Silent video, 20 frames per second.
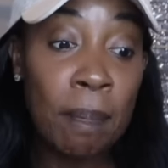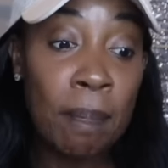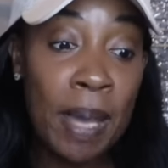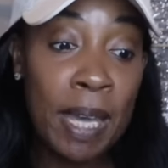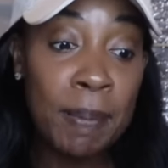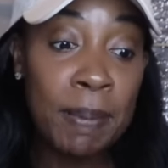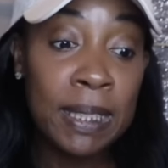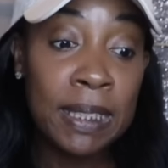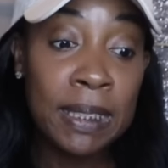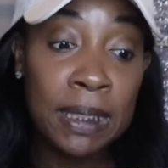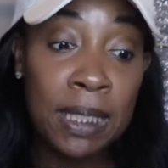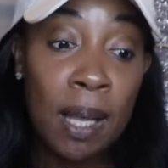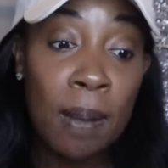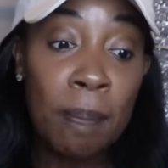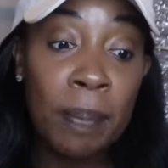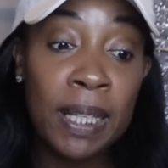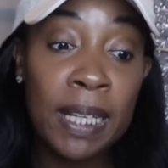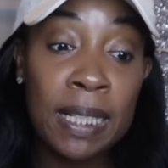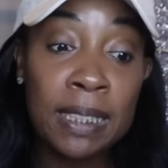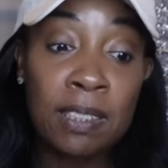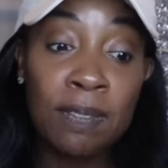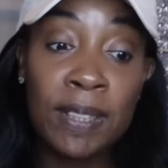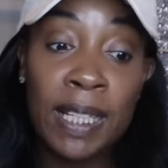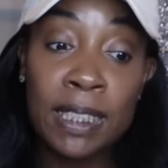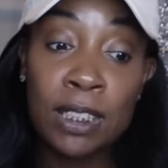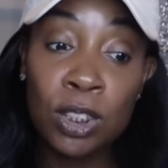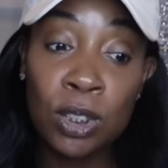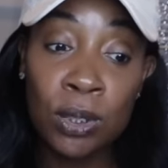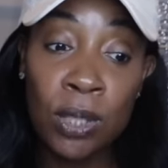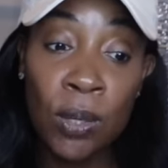maybe some because of
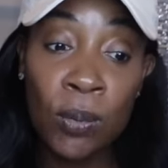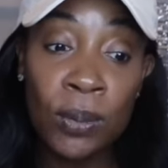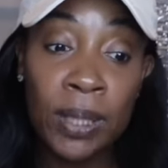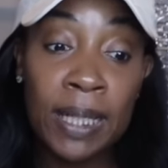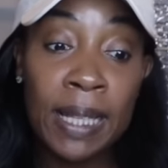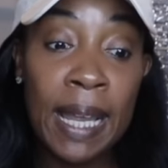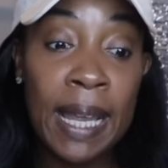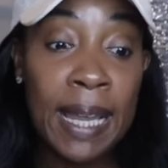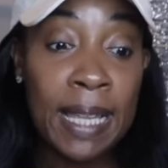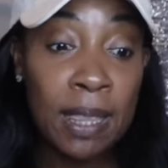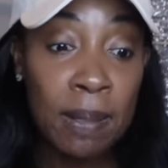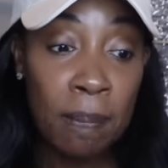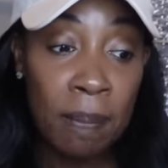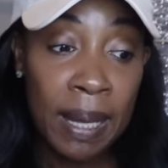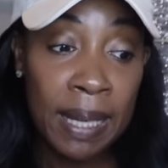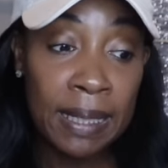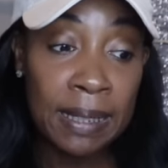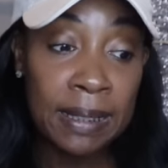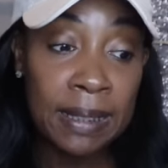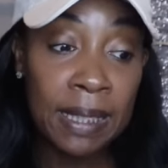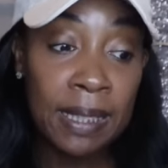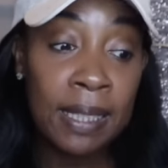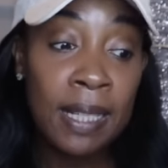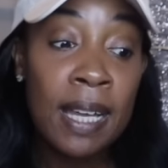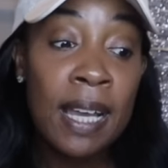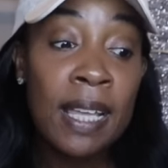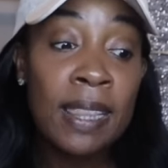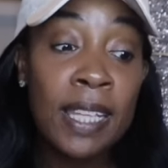that slogan and the mindset